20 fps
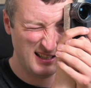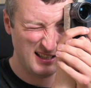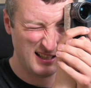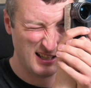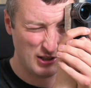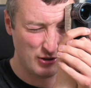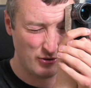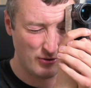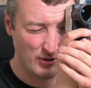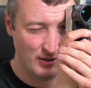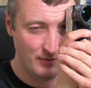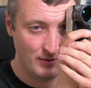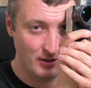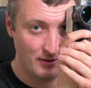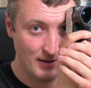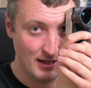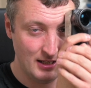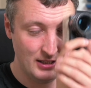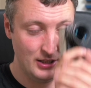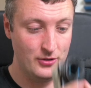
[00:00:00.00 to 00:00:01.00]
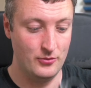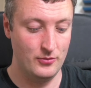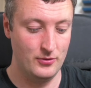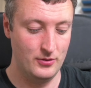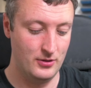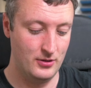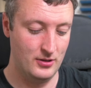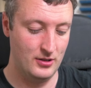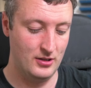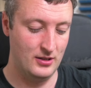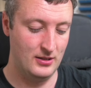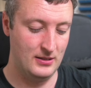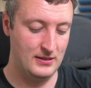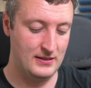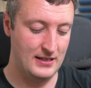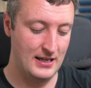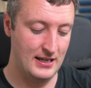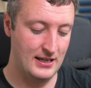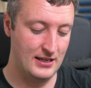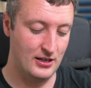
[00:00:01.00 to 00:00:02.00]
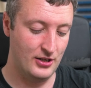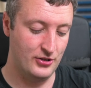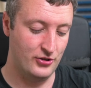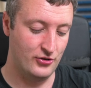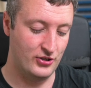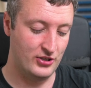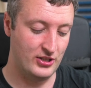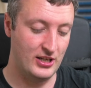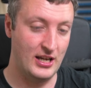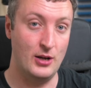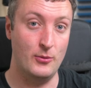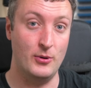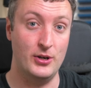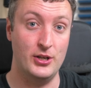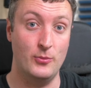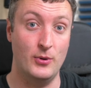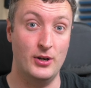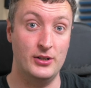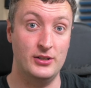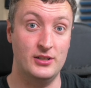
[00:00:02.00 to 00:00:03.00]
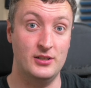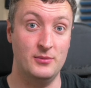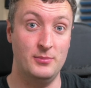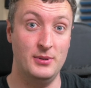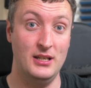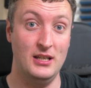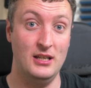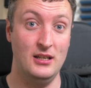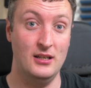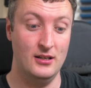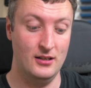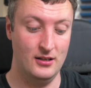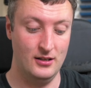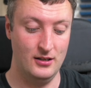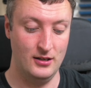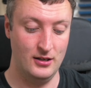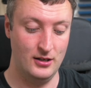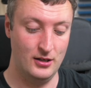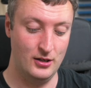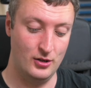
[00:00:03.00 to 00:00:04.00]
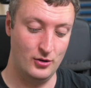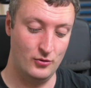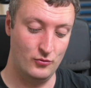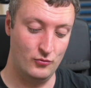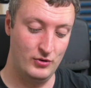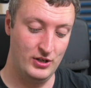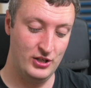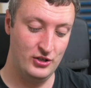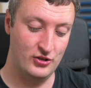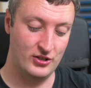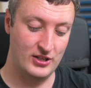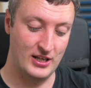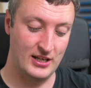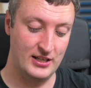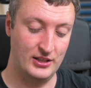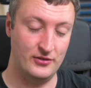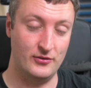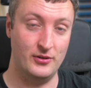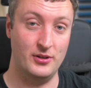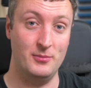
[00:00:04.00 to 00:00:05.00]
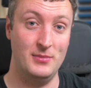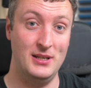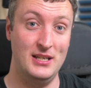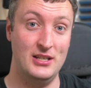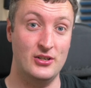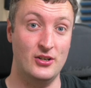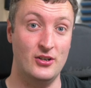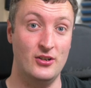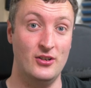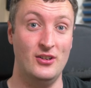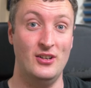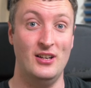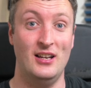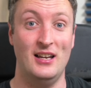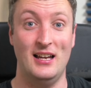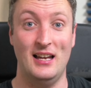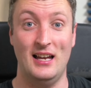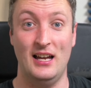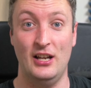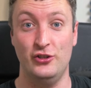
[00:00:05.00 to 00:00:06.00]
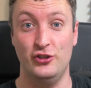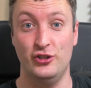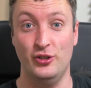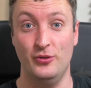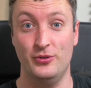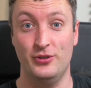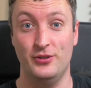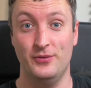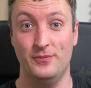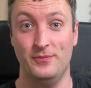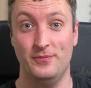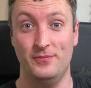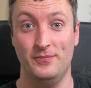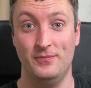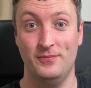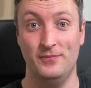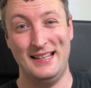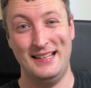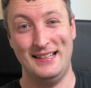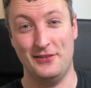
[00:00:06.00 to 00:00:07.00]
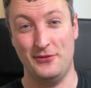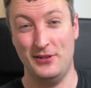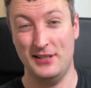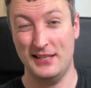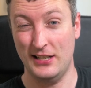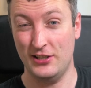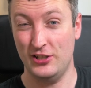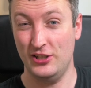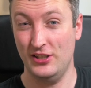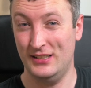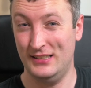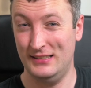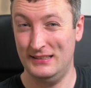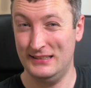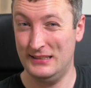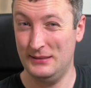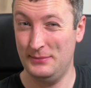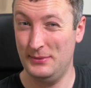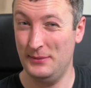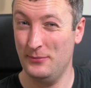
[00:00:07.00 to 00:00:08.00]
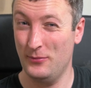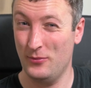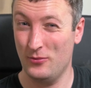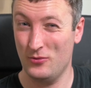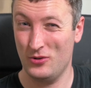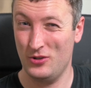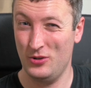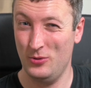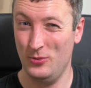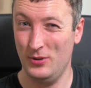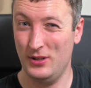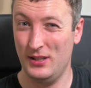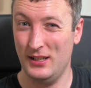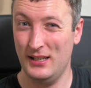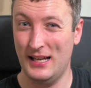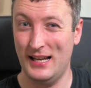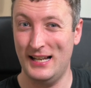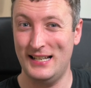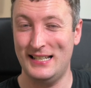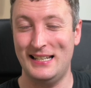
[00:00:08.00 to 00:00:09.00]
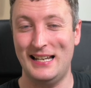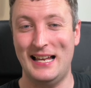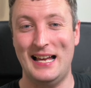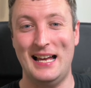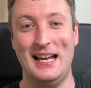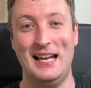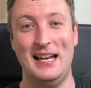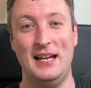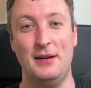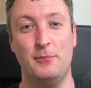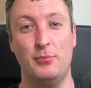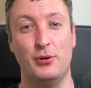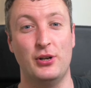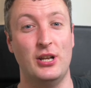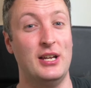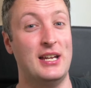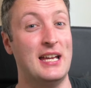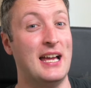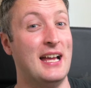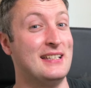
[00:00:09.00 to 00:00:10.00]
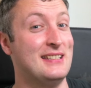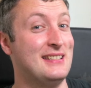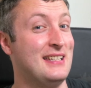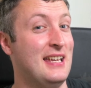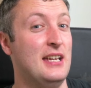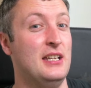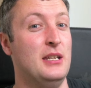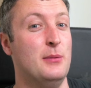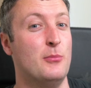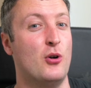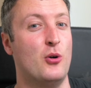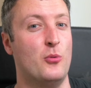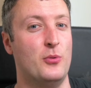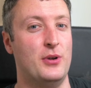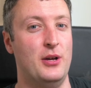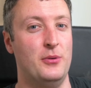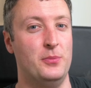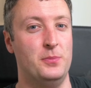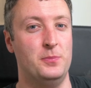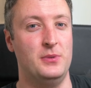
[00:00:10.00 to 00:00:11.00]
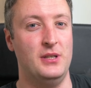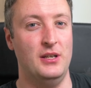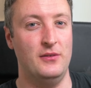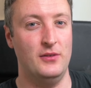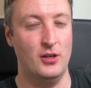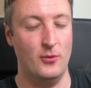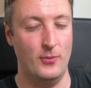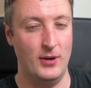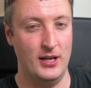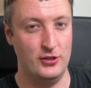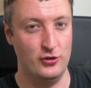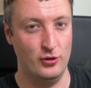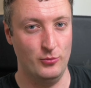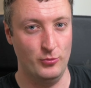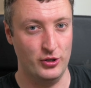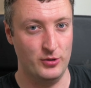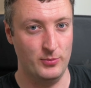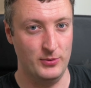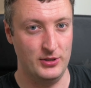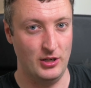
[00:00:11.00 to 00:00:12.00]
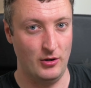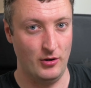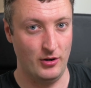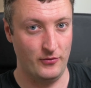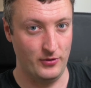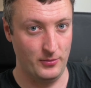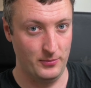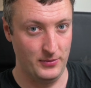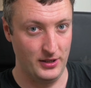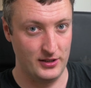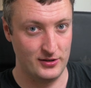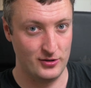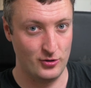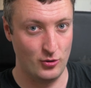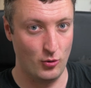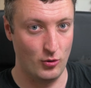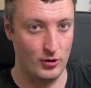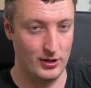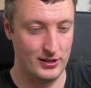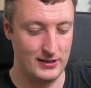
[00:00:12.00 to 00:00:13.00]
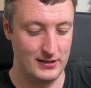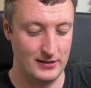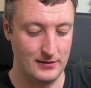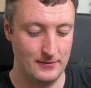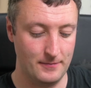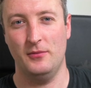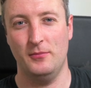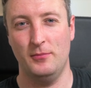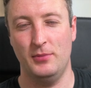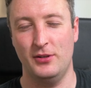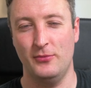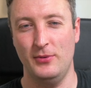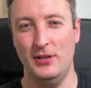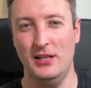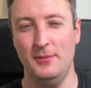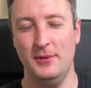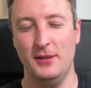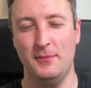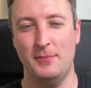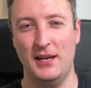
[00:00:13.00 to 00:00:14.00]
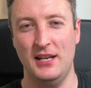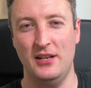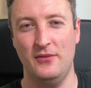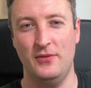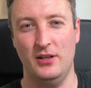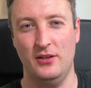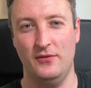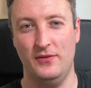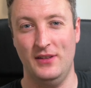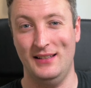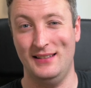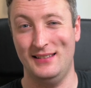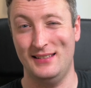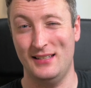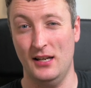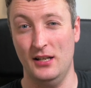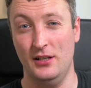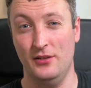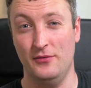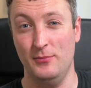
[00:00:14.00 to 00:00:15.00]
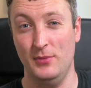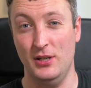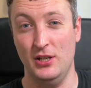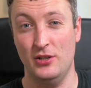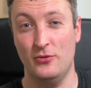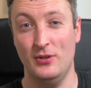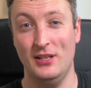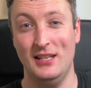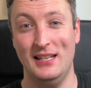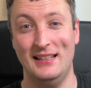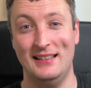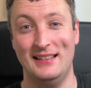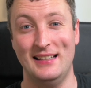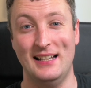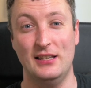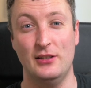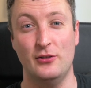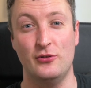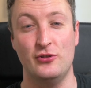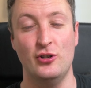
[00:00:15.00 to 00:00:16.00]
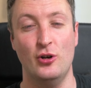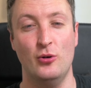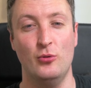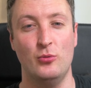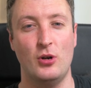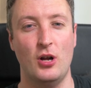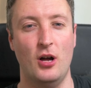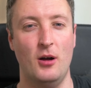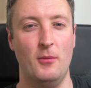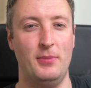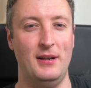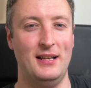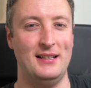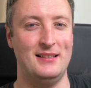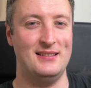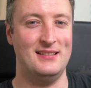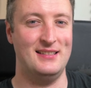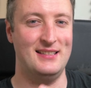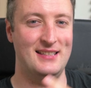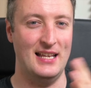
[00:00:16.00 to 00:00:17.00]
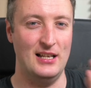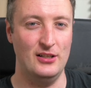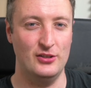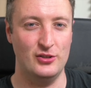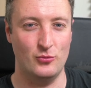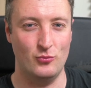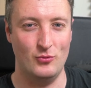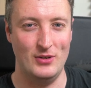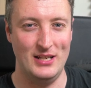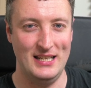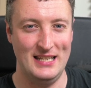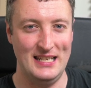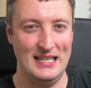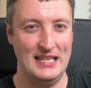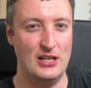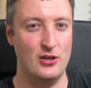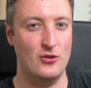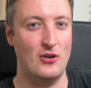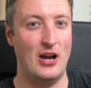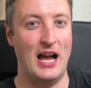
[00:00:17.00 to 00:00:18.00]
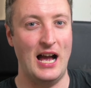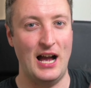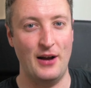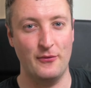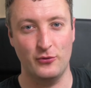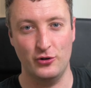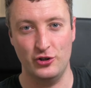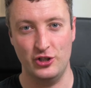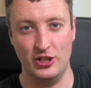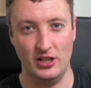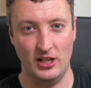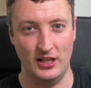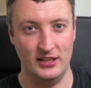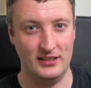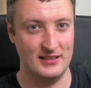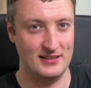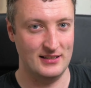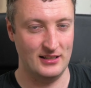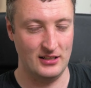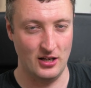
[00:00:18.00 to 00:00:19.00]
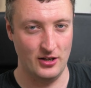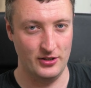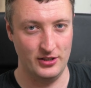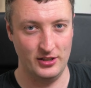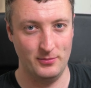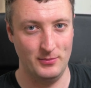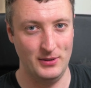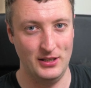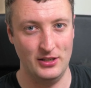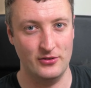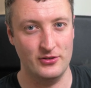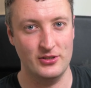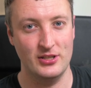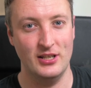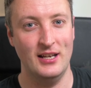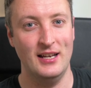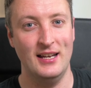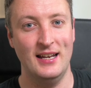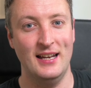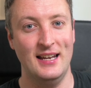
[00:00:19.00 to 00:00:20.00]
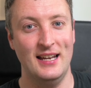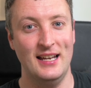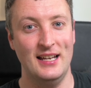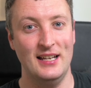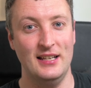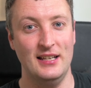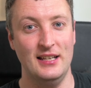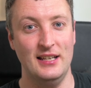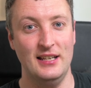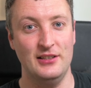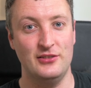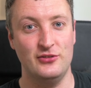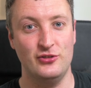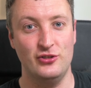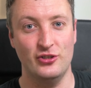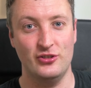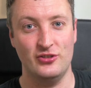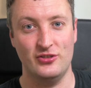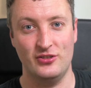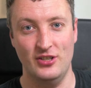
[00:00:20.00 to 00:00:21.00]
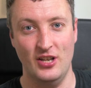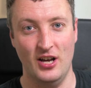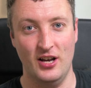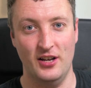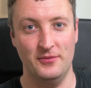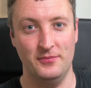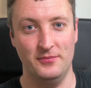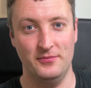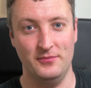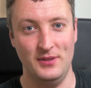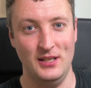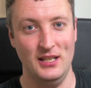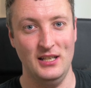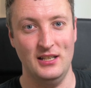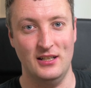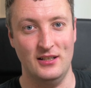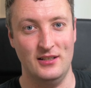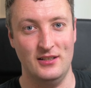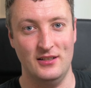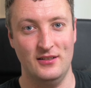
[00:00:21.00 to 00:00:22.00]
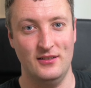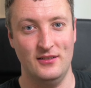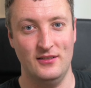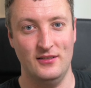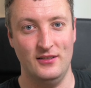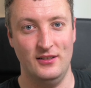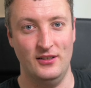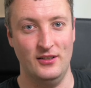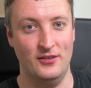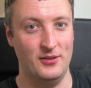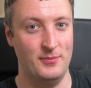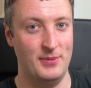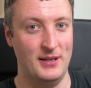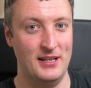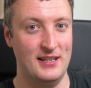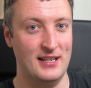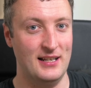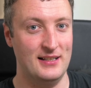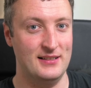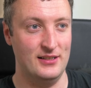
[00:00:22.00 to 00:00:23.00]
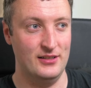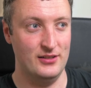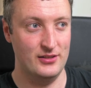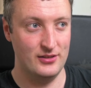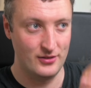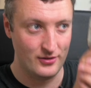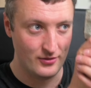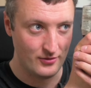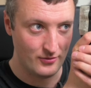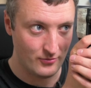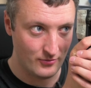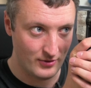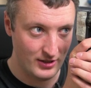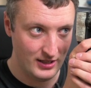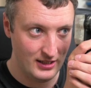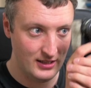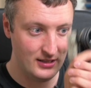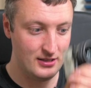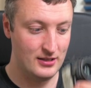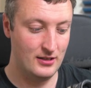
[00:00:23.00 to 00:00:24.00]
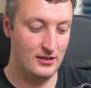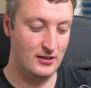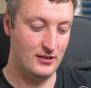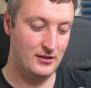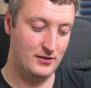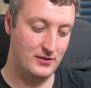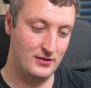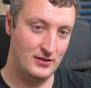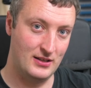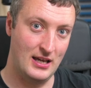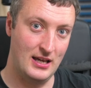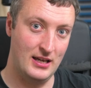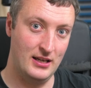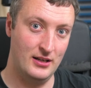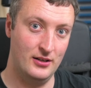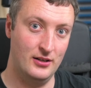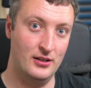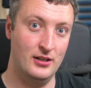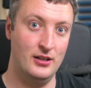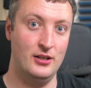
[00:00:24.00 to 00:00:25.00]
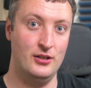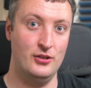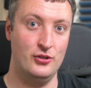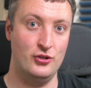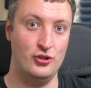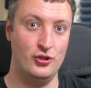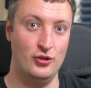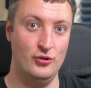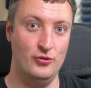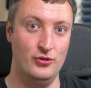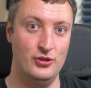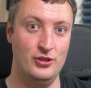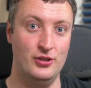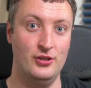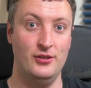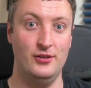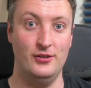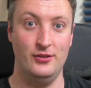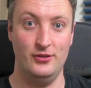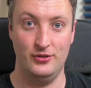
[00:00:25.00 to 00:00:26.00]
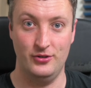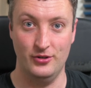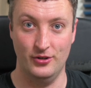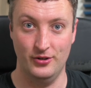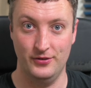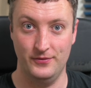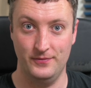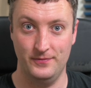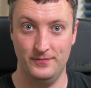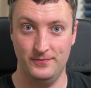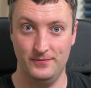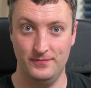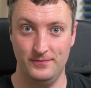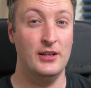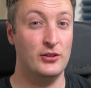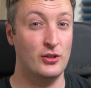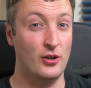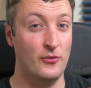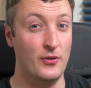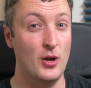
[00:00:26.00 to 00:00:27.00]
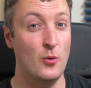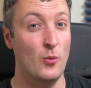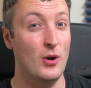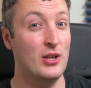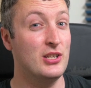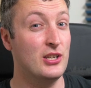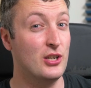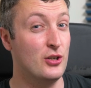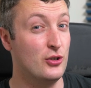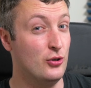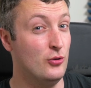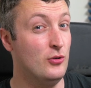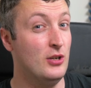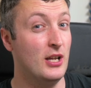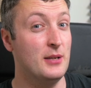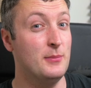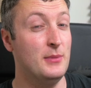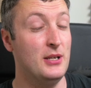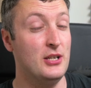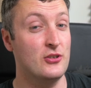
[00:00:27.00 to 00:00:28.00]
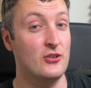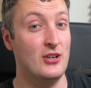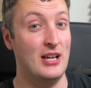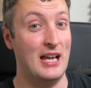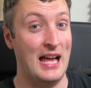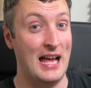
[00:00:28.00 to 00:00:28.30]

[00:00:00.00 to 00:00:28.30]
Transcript: get your EV value, set it on your scale where you want it to be, read your settings from the meter, and shoot. There is actually a little bit more to it than that, but I can't say any more without giving away too much material from Nick's course. But the really big benefit of this style of metering is that there's no complex delta reading or averaging like the Sekonic meters. It's just not needed. The Pentax is read, scale, shoot, done. So if I wanted a new light meter, it